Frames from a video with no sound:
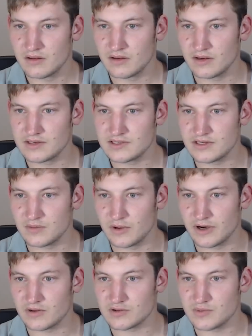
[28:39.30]
Let's see what
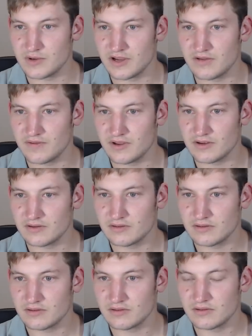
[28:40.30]
else we have here.
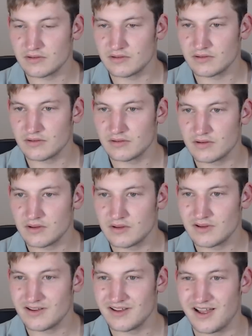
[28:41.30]

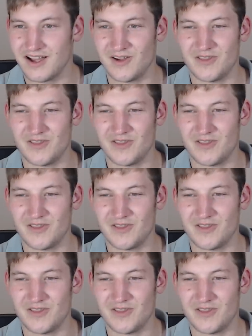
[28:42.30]
Oh,